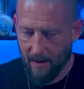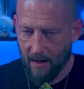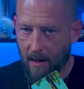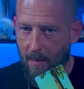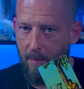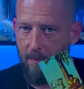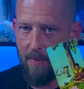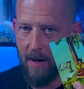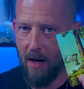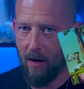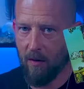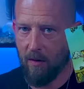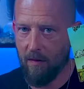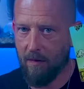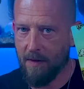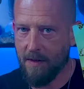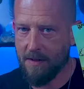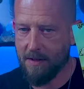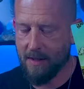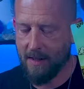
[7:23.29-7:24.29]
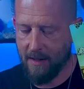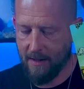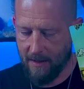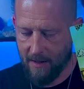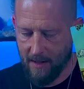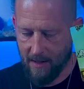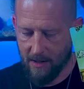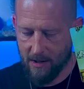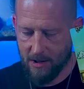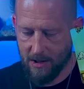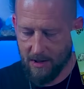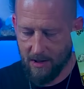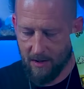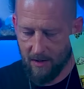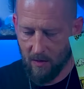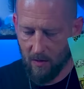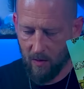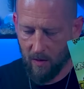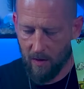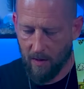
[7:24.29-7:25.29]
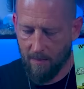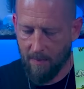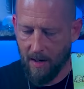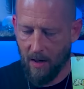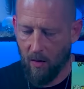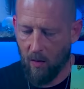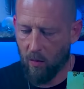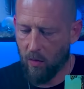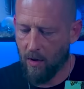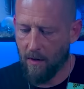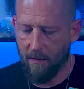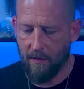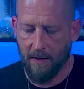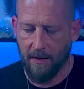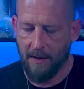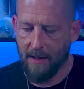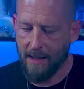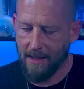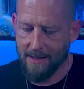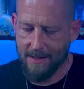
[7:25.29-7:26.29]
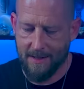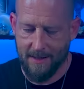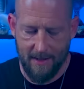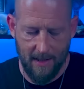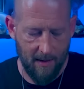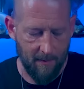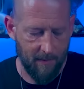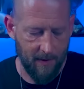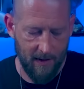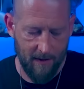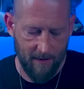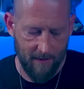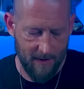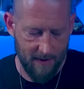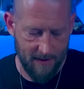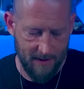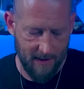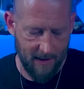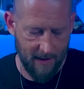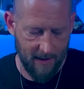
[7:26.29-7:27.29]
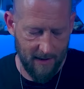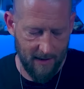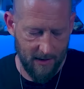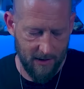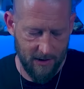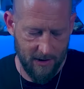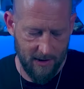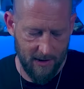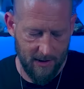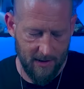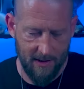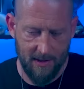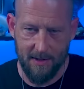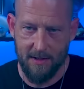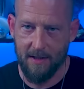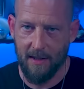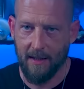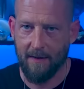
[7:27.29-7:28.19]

about this connection or about what the next step in this connection is,